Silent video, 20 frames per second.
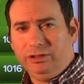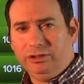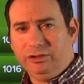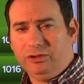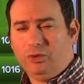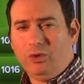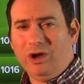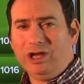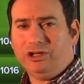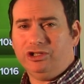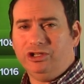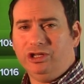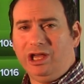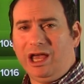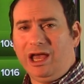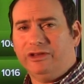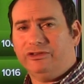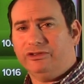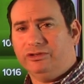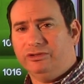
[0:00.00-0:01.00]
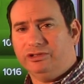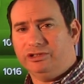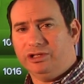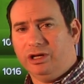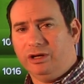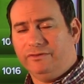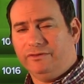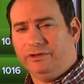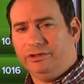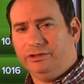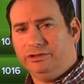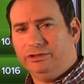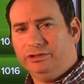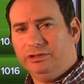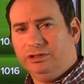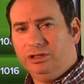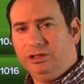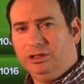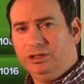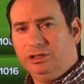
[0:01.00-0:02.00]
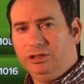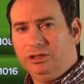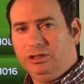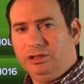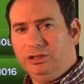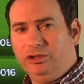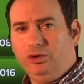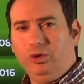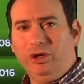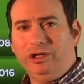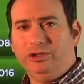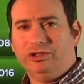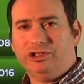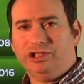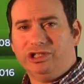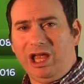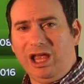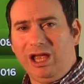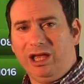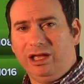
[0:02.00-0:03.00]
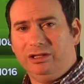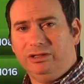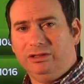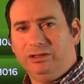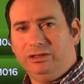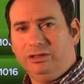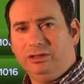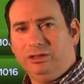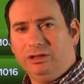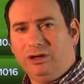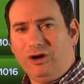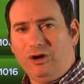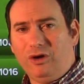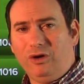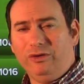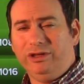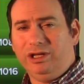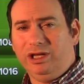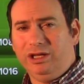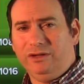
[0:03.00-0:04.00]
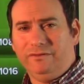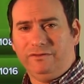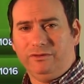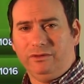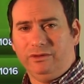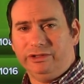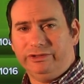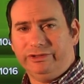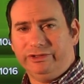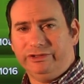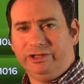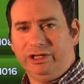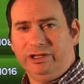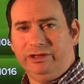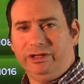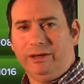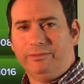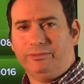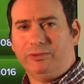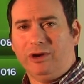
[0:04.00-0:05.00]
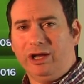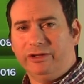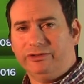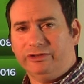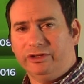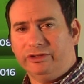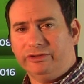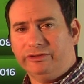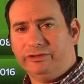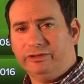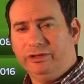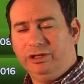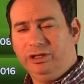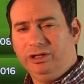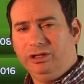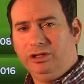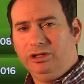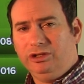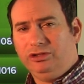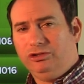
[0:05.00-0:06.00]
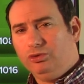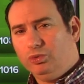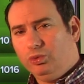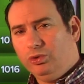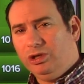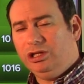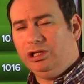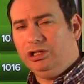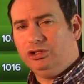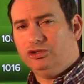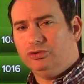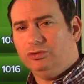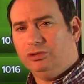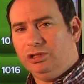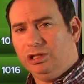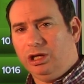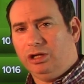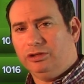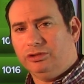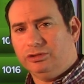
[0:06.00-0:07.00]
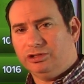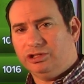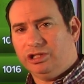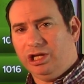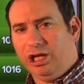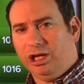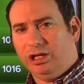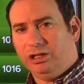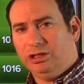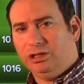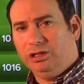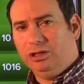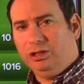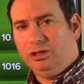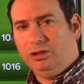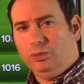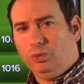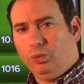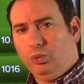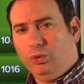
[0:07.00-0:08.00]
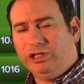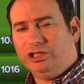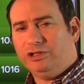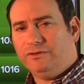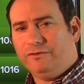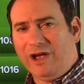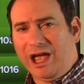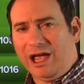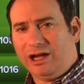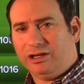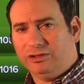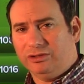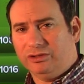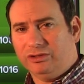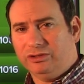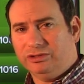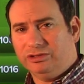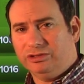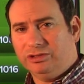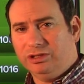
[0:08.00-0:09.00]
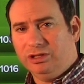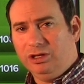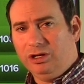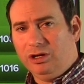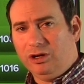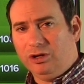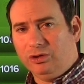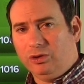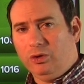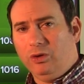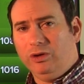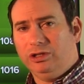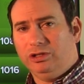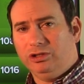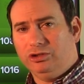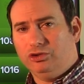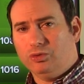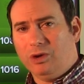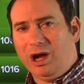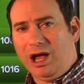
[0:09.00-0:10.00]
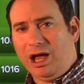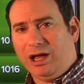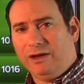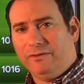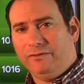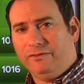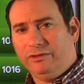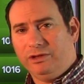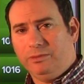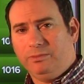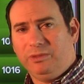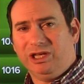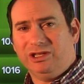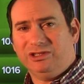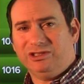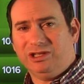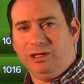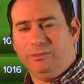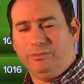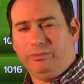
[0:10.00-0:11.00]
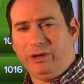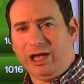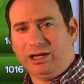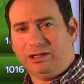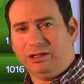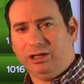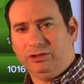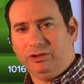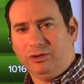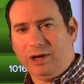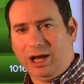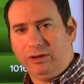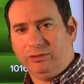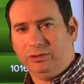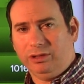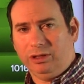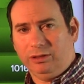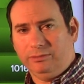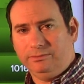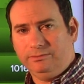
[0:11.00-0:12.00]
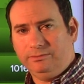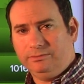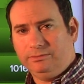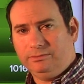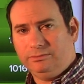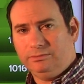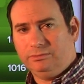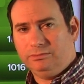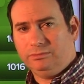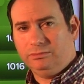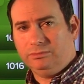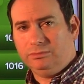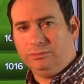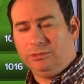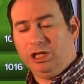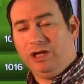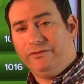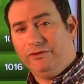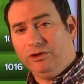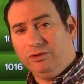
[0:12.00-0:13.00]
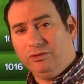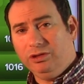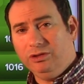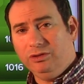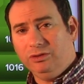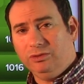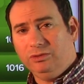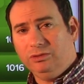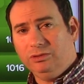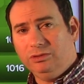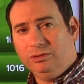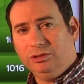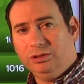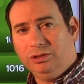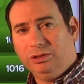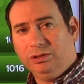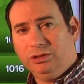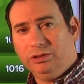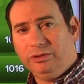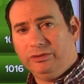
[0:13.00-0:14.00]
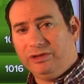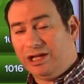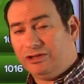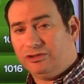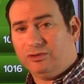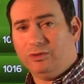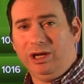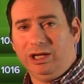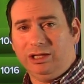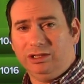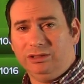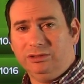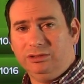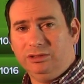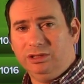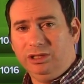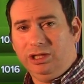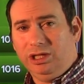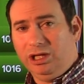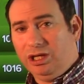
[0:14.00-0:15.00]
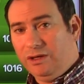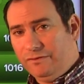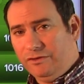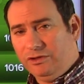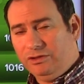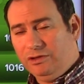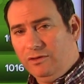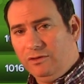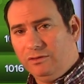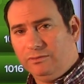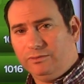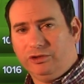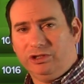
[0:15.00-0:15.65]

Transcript: the question you ask yourself is, do you understand all the influences in that process? do you really truly understand which factors are going to drive the biggest impact on your outcome? If you do, that's great. If you don't,